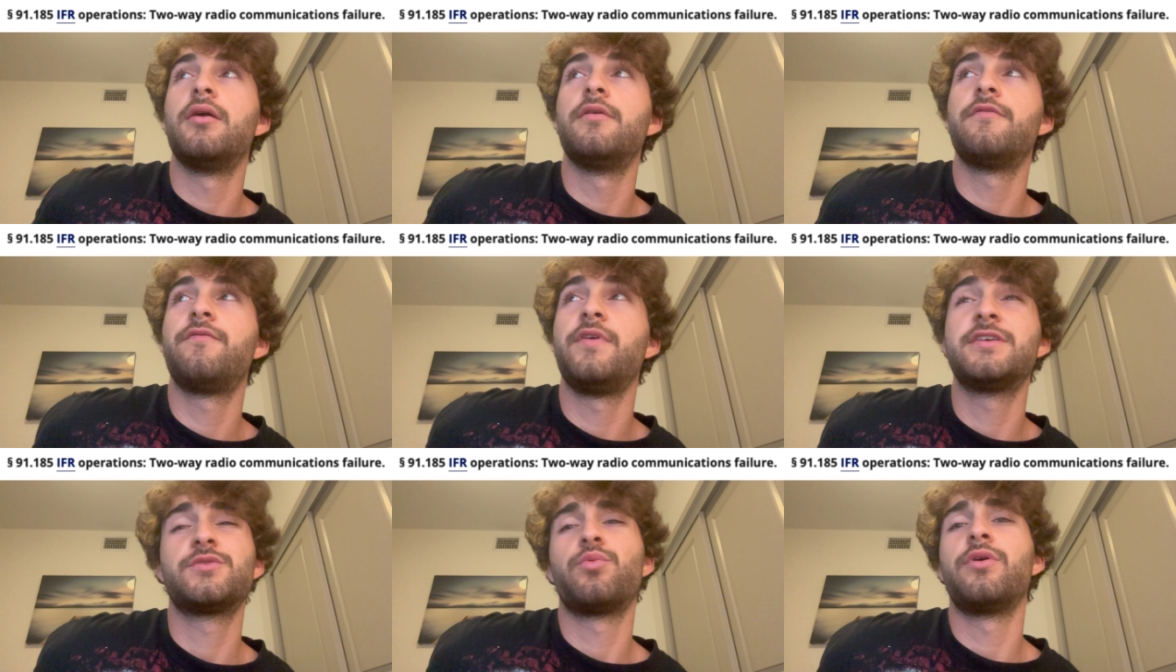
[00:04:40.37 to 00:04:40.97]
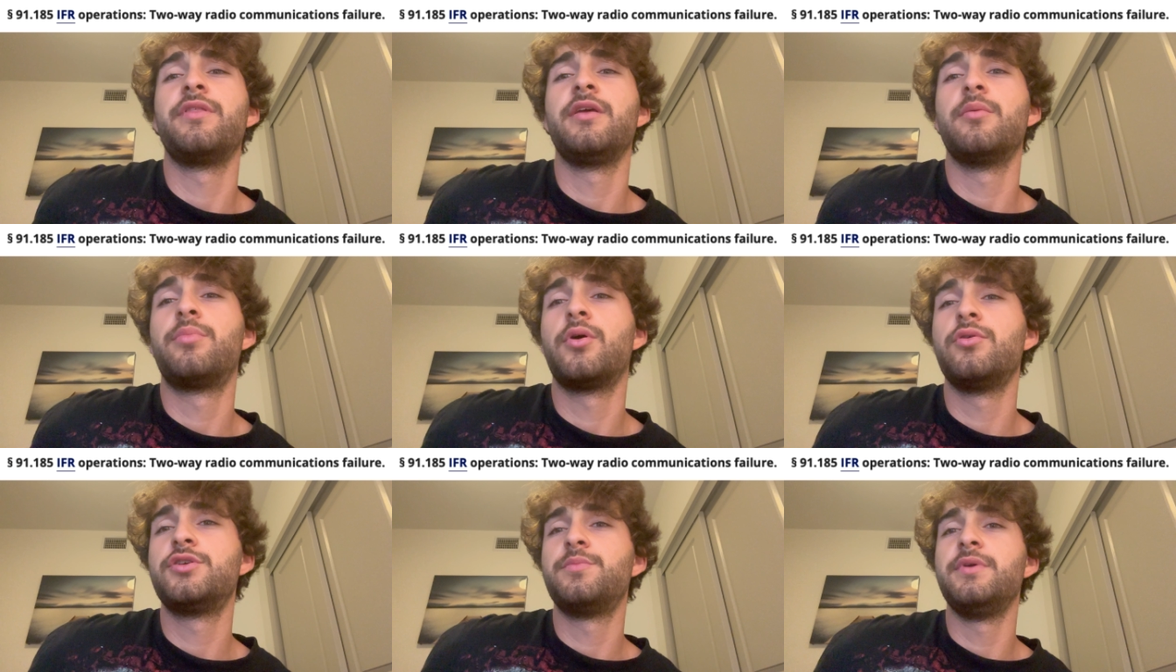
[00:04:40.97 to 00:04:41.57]
fix where the
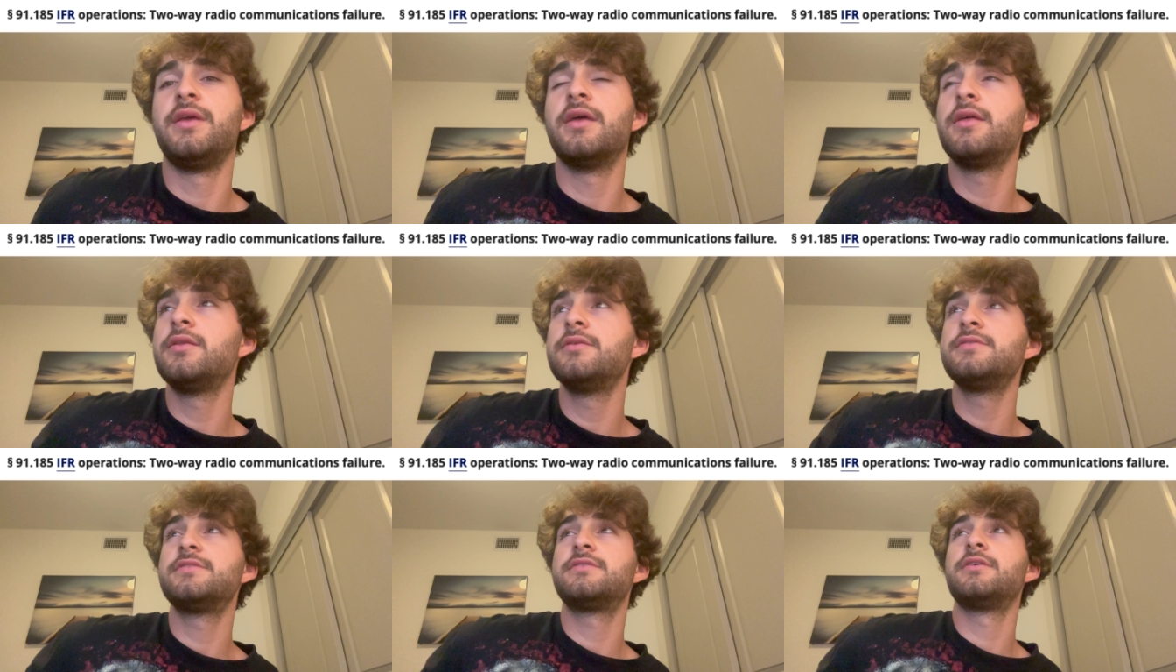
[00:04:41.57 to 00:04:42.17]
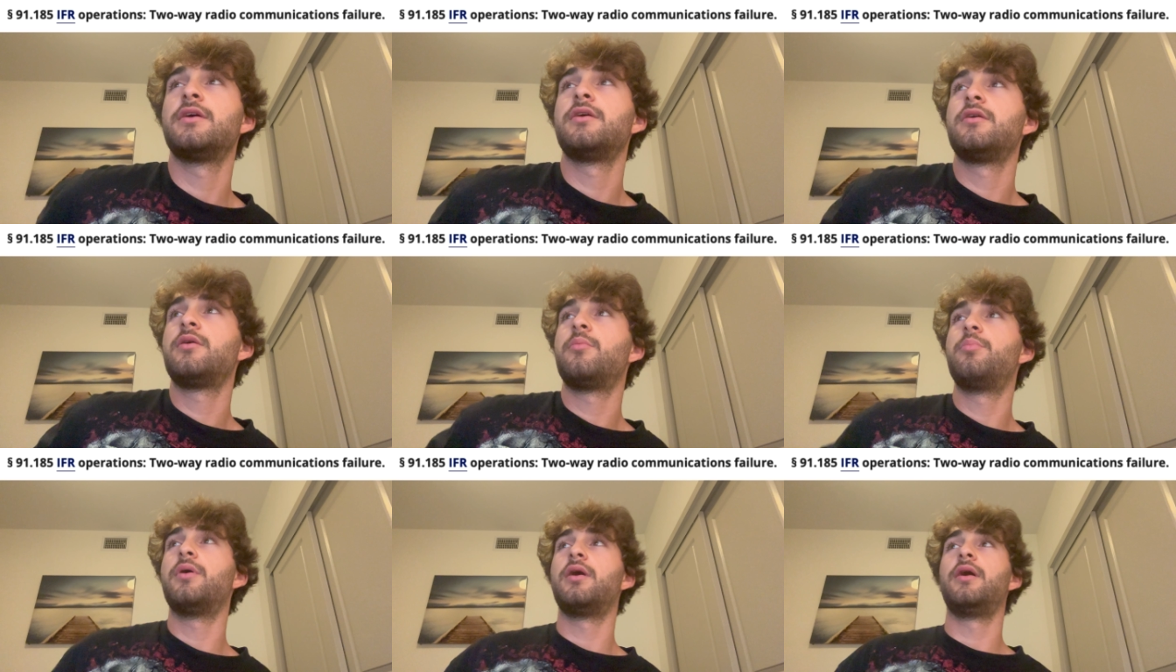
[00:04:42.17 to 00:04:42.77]
approach begins.
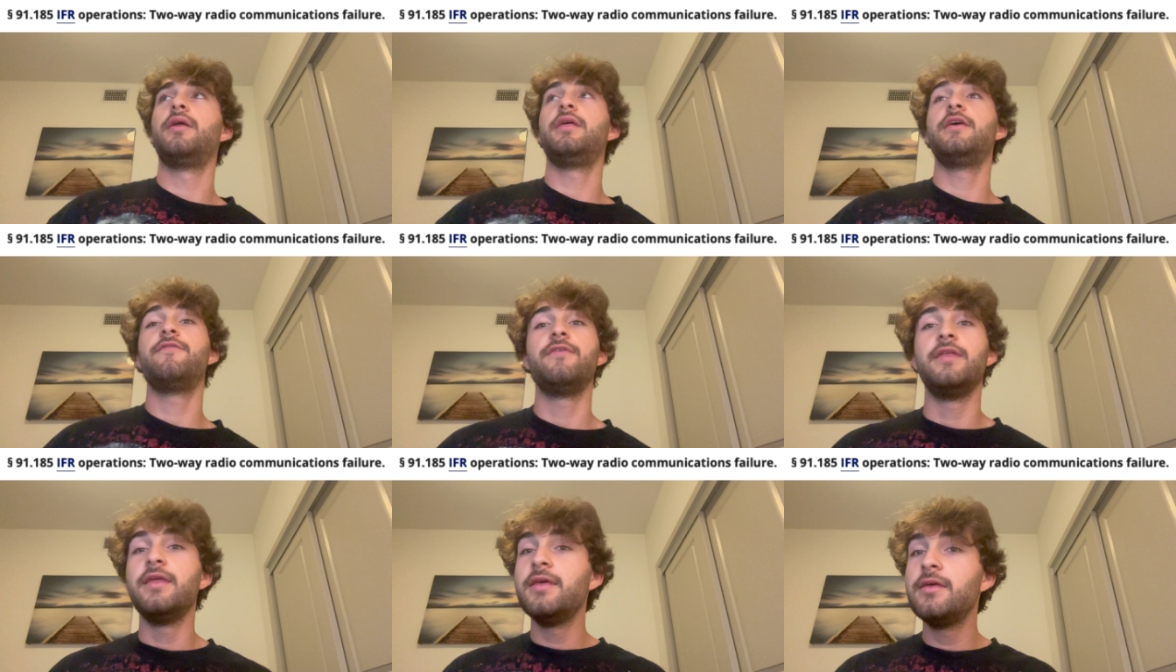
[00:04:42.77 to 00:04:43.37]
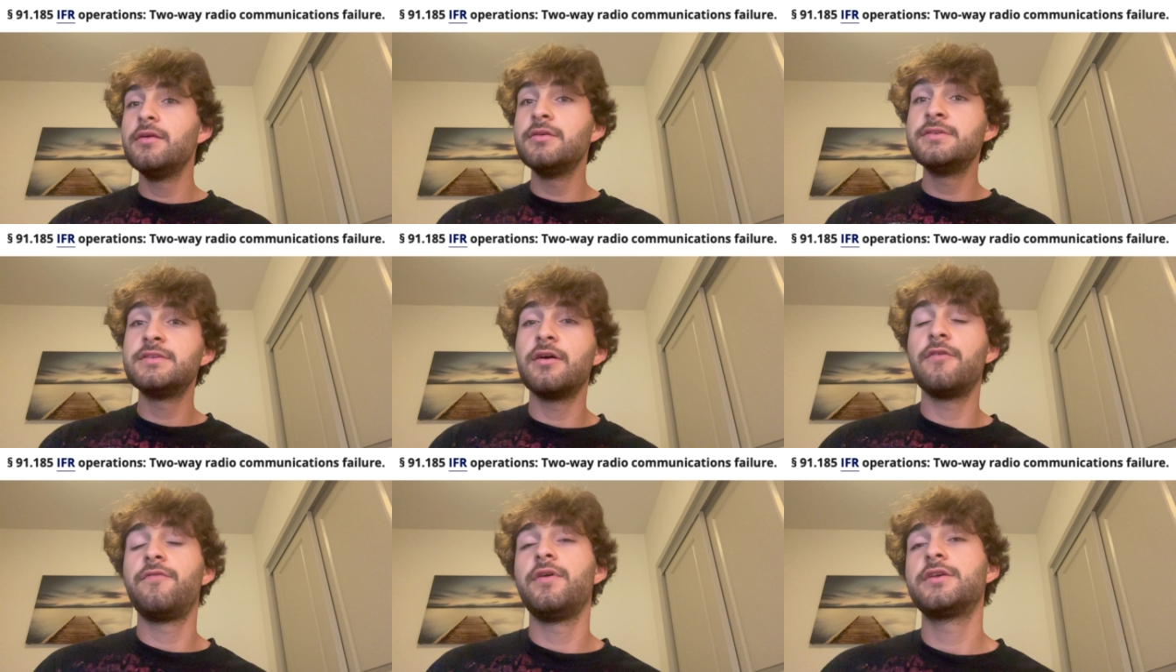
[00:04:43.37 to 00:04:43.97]
But if it is
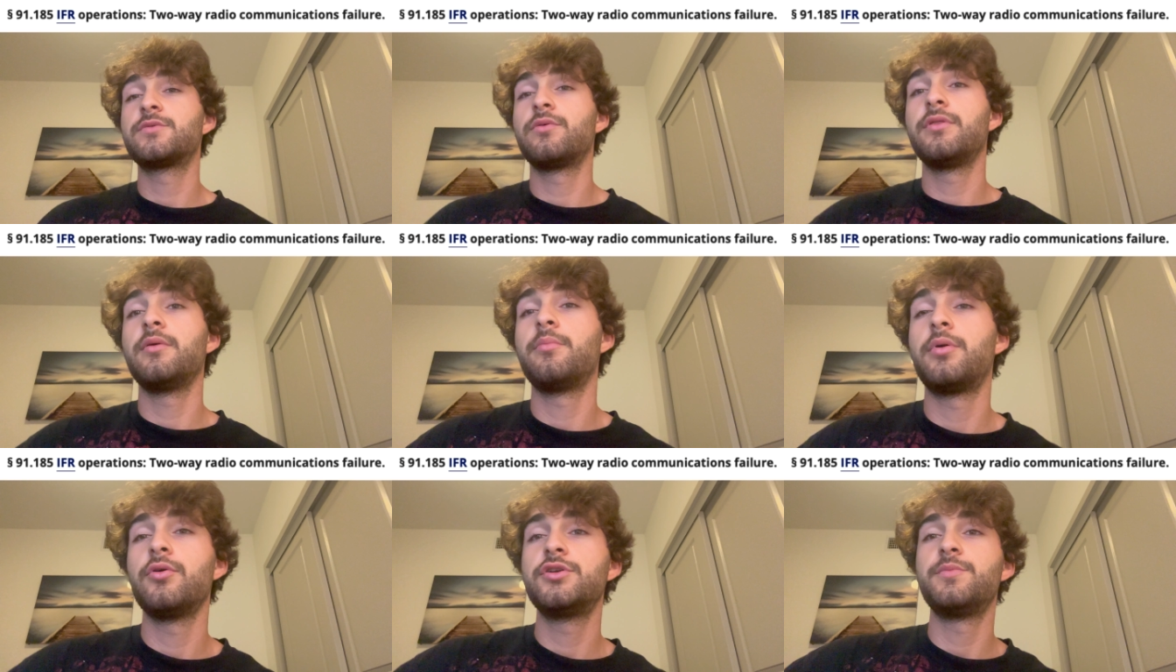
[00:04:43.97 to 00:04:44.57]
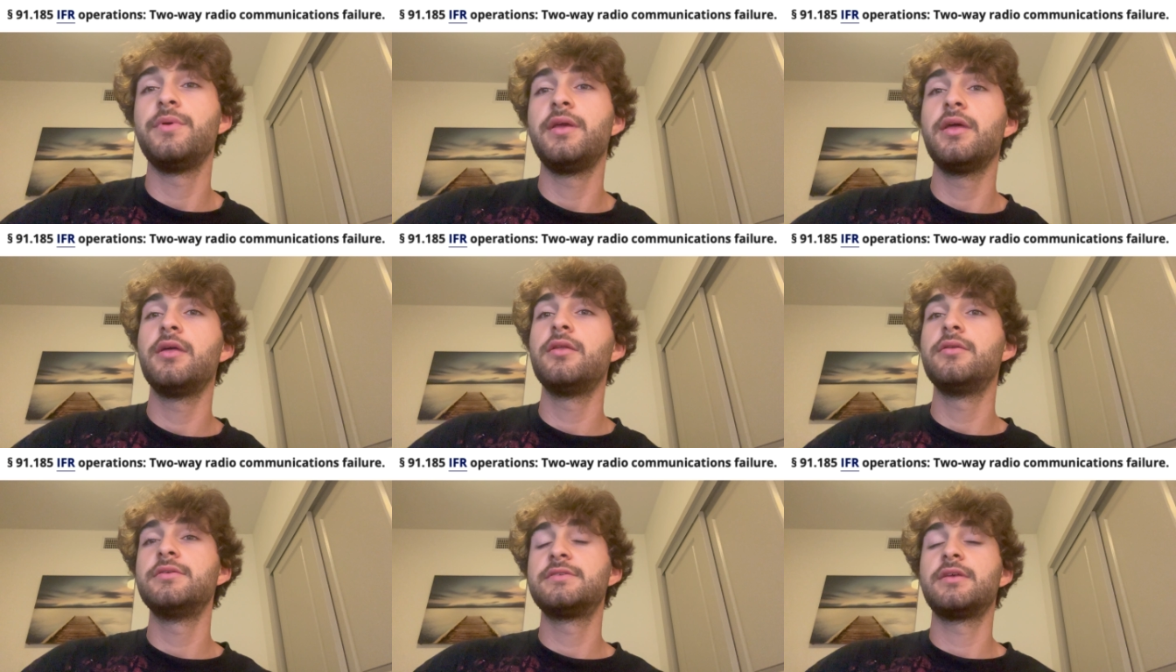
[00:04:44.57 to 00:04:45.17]
a fix where the approach
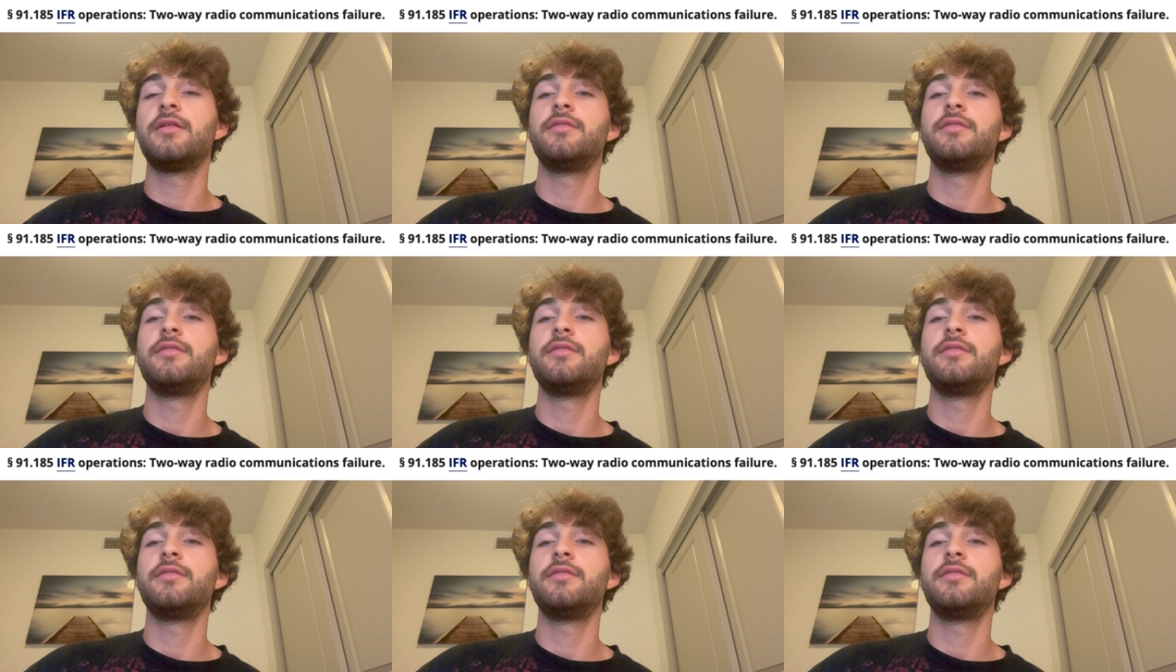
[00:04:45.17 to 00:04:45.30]
begins,